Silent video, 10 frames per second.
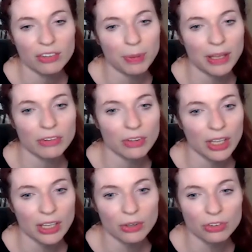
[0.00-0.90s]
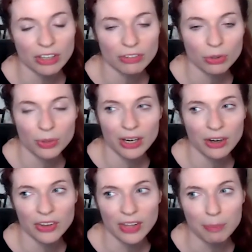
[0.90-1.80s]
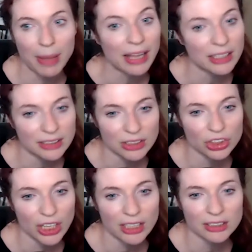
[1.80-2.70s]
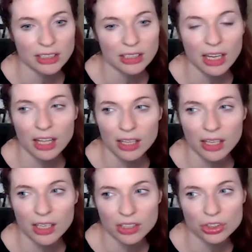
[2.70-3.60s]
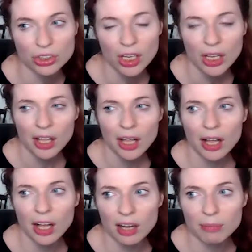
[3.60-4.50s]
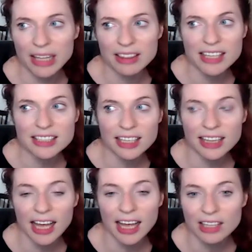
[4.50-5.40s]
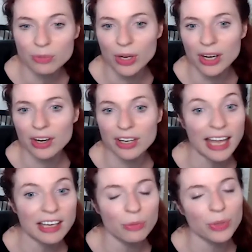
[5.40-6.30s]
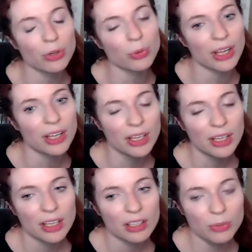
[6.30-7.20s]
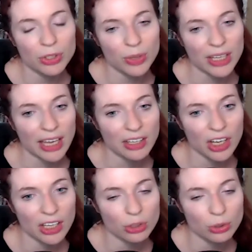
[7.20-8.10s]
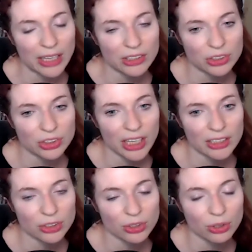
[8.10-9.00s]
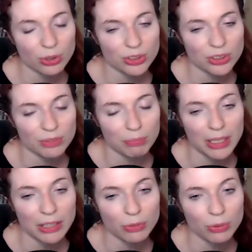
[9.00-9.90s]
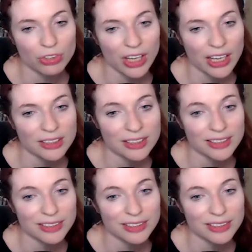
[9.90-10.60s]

based on like your chess career and like balancing chess and college, and things like that. Where we do a Kenya and U.S. chess girls meet through chess